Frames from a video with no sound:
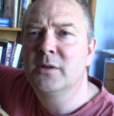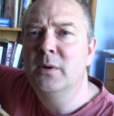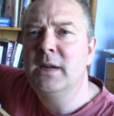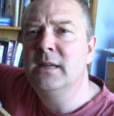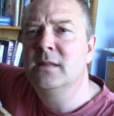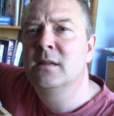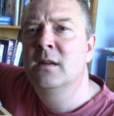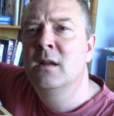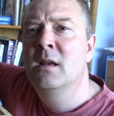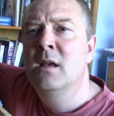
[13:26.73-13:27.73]
to eat,
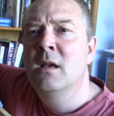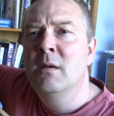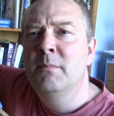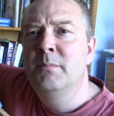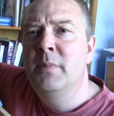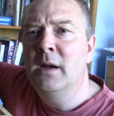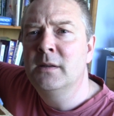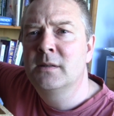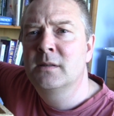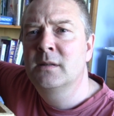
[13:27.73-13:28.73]

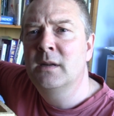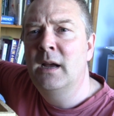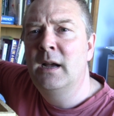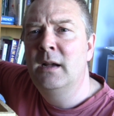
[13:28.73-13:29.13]
but